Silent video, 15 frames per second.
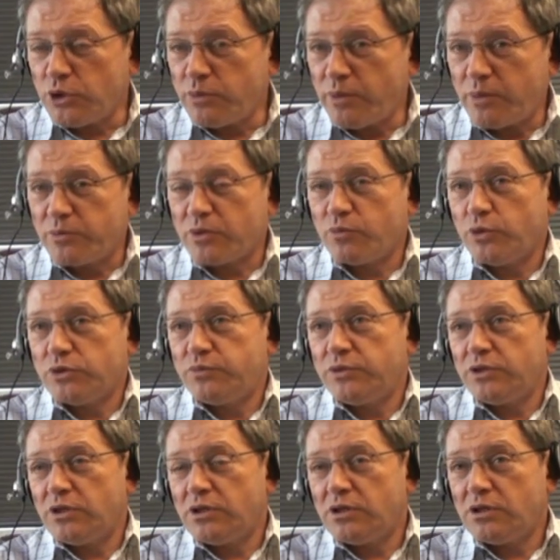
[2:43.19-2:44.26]
You remember what
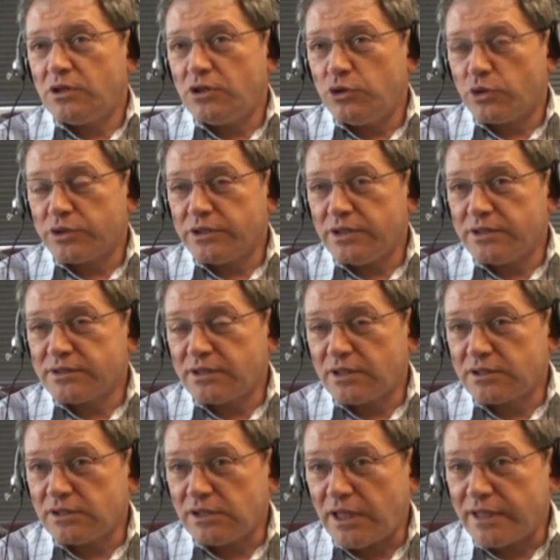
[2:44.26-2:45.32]
we learned in
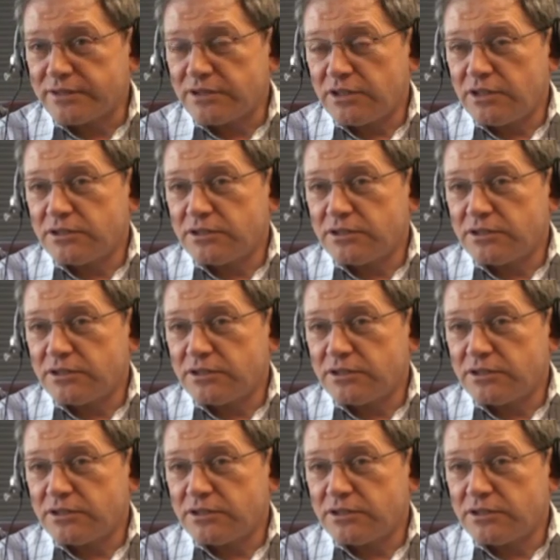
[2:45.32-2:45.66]
that class